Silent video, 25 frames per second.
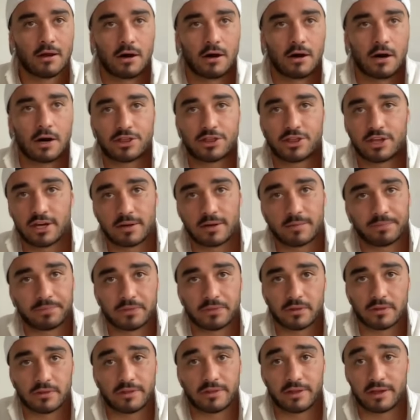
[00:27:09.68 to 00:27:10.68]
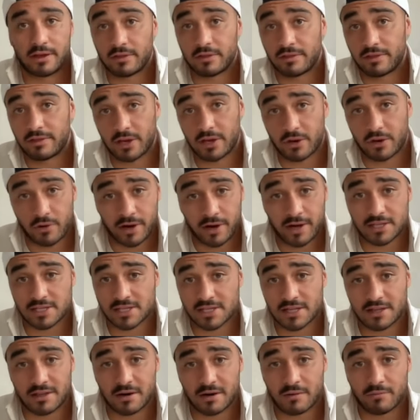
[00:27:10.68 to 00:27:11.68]
I think the, the ingredients
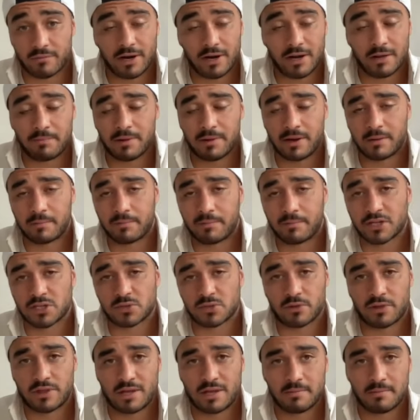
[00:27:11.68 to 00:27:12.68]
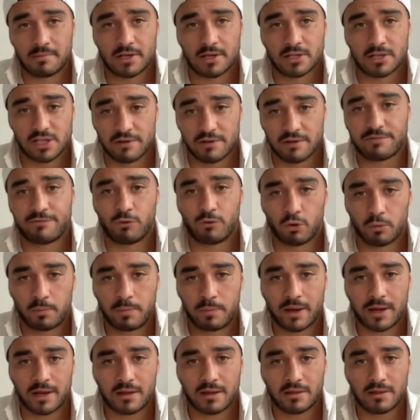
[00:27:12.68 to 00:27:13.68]
that, that I'm really being impressed with them is their forward
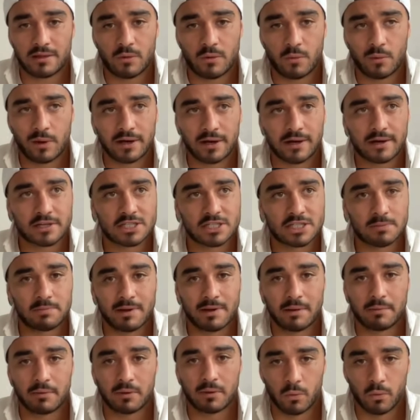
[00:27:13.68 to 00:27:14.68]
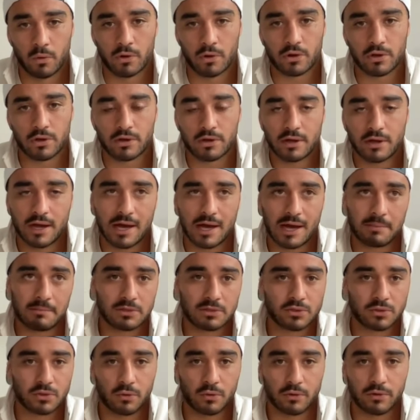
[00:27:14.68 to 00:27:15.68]
pack and their willingness to be able to work um,
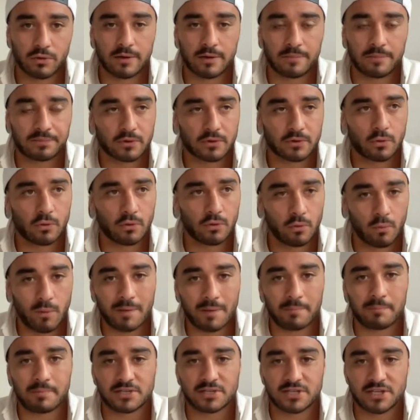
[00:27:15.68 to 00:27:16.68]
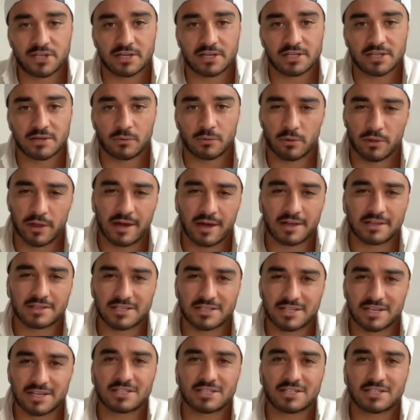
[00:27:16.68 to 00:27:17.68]
and doing all the all the one percenters and all the
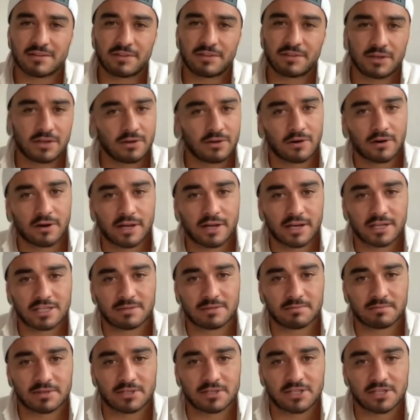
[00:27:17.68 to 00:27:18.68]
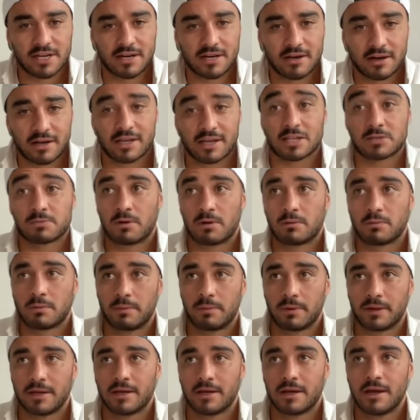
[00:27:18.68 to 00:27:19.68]
unseen stuff that you're not accustomed to seeing. And I guess
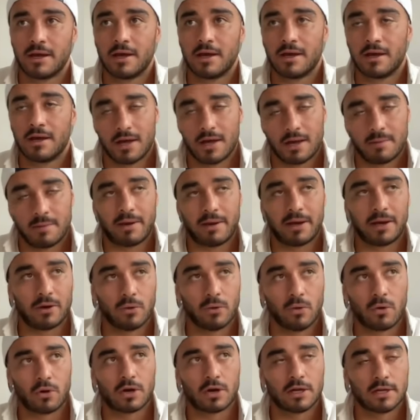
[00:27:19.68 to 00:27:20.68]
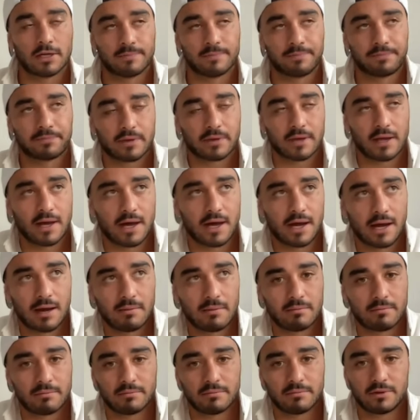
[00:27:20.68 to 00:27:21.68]
probably being in Auckland,
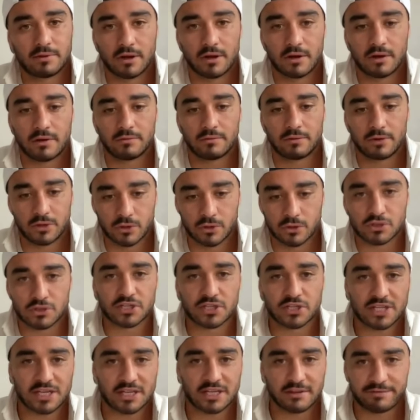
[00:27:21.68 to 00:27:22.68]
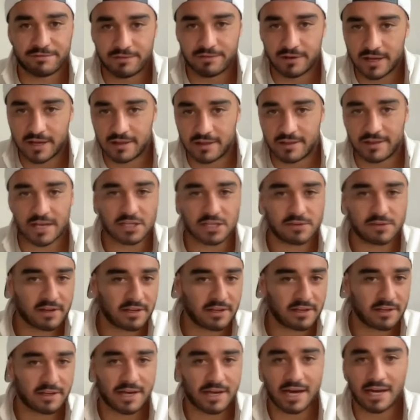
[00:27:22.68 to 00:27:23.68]
um, you know, you're used to seeing the flair, the X
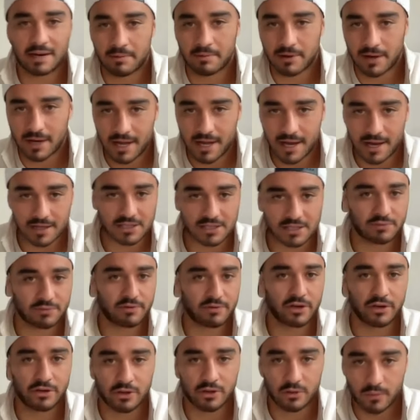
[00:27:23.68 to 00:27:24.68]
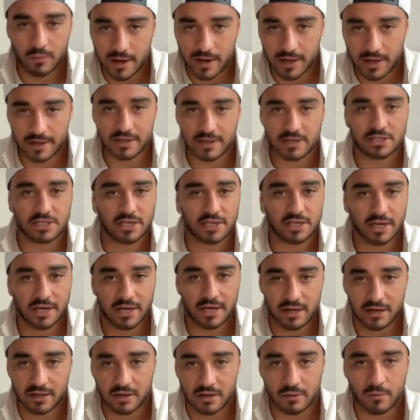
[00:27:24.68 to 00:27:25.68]
Factor, your Caleb Clarks, Rieko Ioanes, your
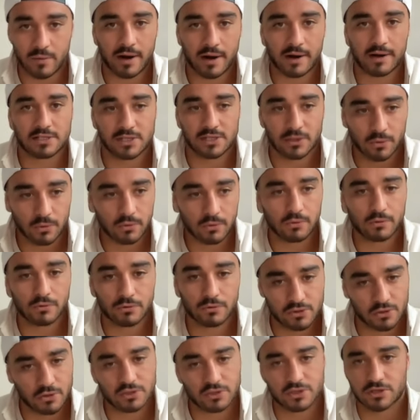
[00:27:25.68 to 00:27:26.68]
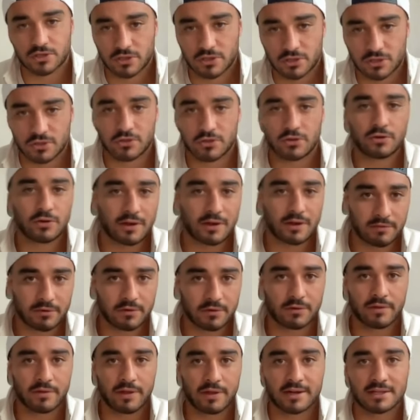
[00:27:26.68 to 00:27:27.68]
Kitty Ioannis, and all Hoskins Sotutu,
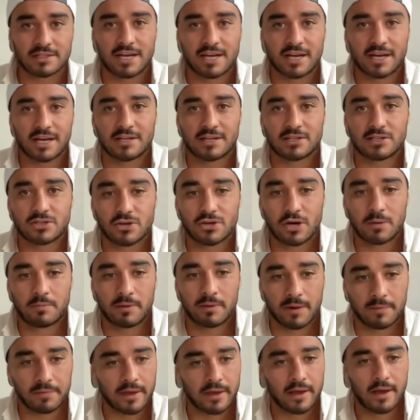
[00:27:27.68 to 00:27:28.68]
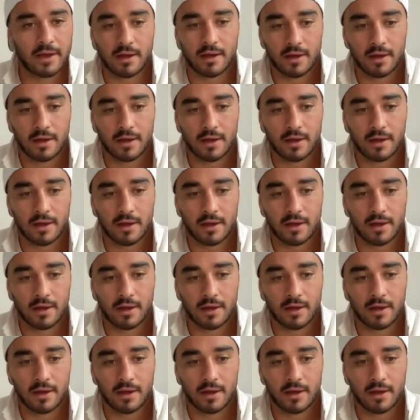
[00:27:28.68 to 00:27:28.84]
even on that attacking side. But